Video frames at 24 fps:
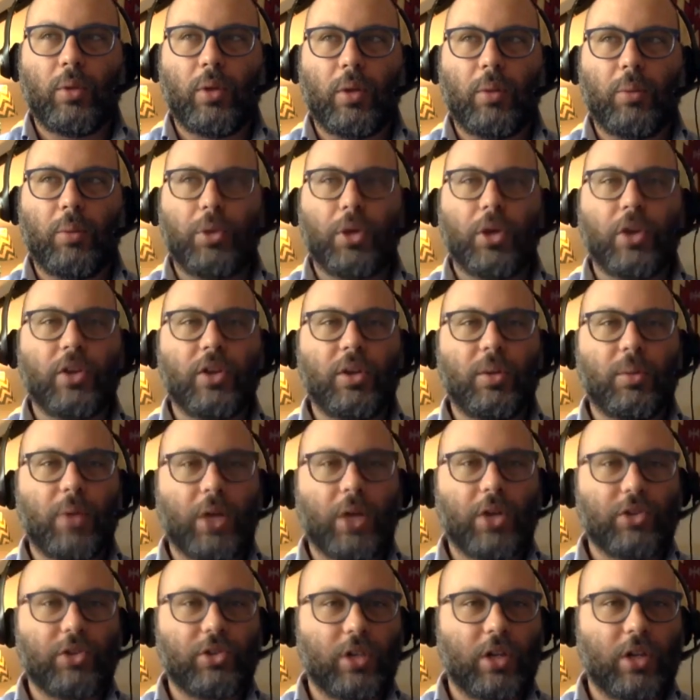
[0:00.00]
beyond the
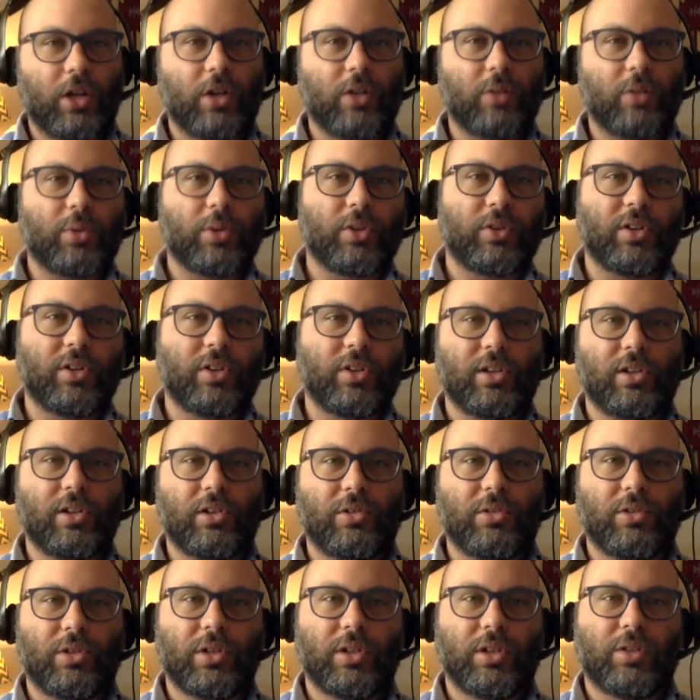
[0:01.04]
imaginary,
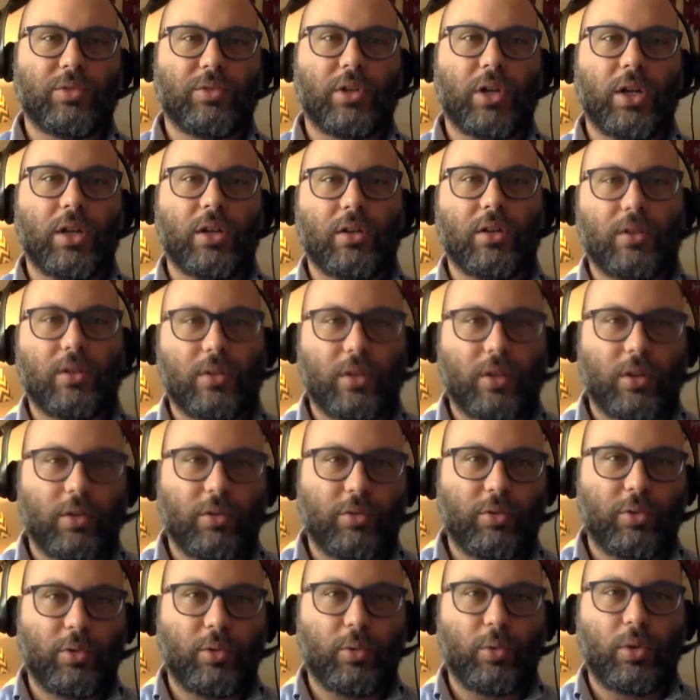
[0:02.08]
particularly, right? If
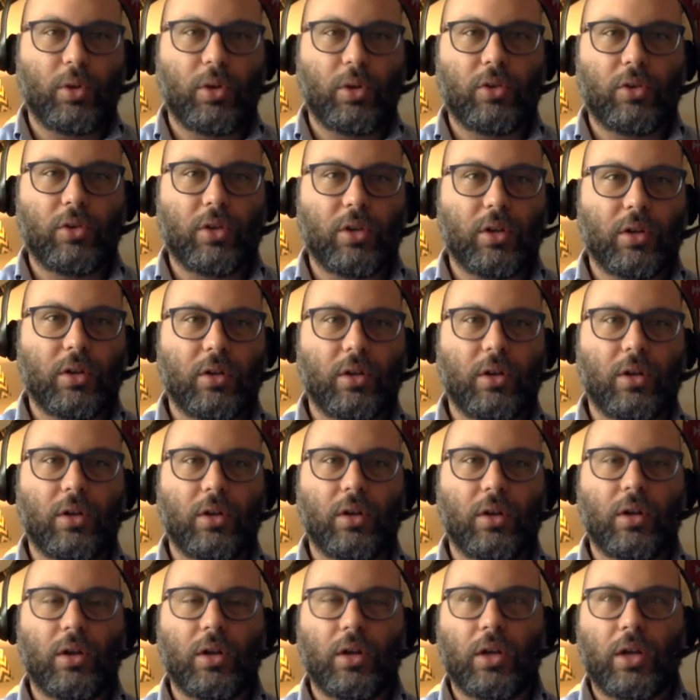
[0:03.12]
we want a
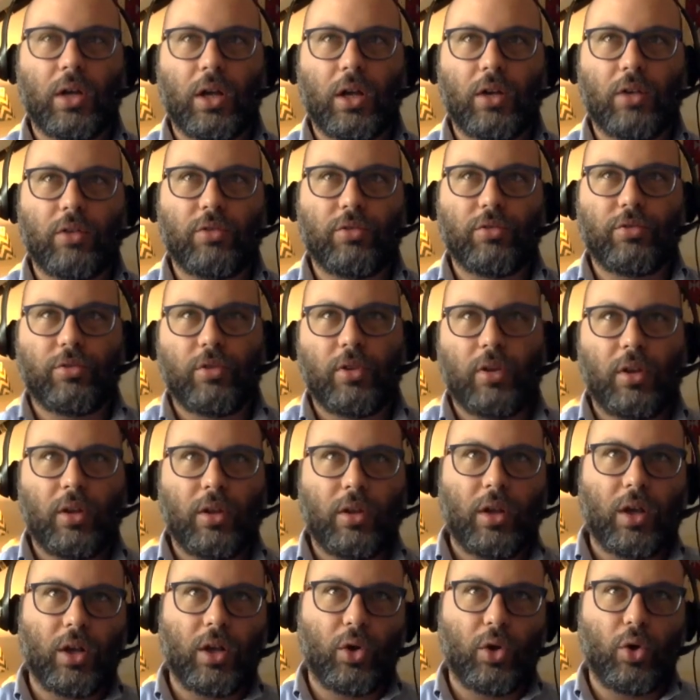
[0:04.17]
kind of
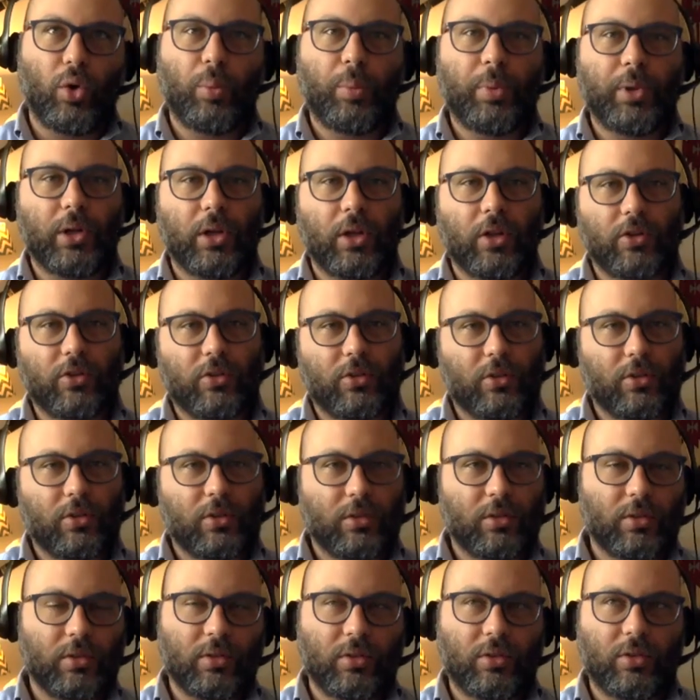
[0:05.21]
an openness
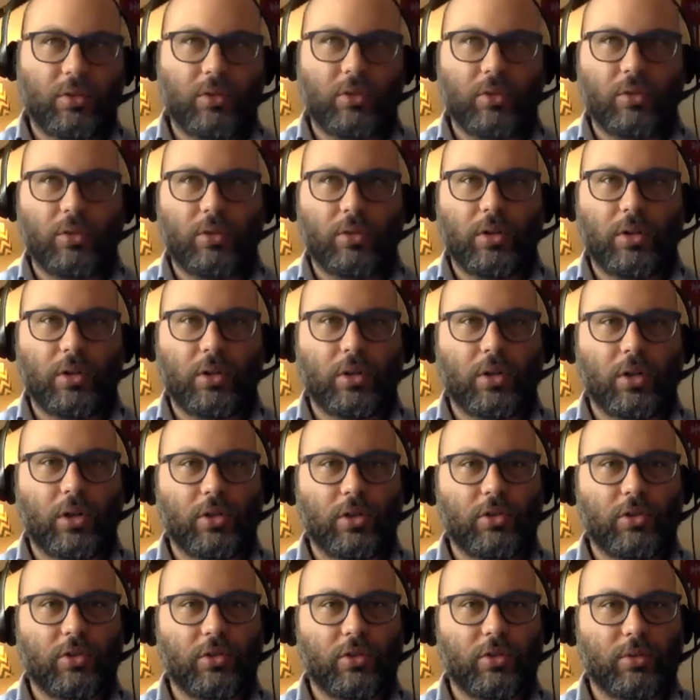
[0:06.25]
to the
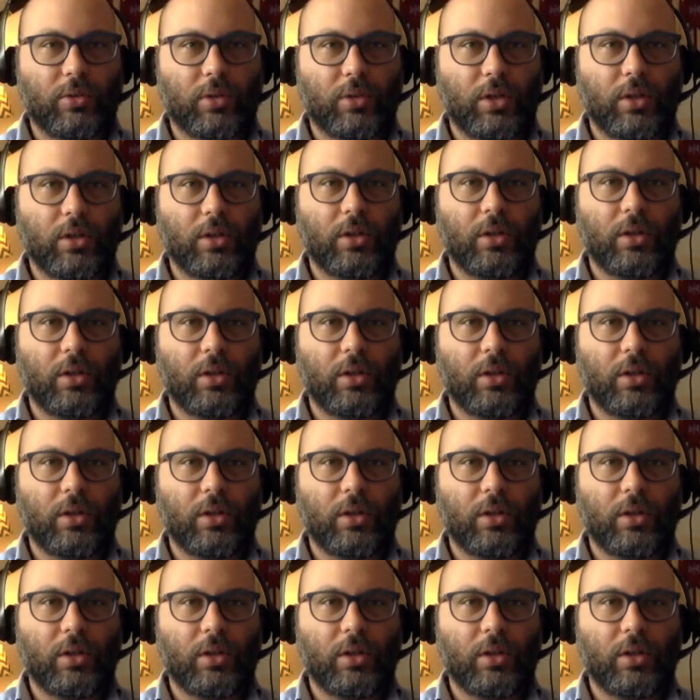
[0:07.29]
unconscious, right?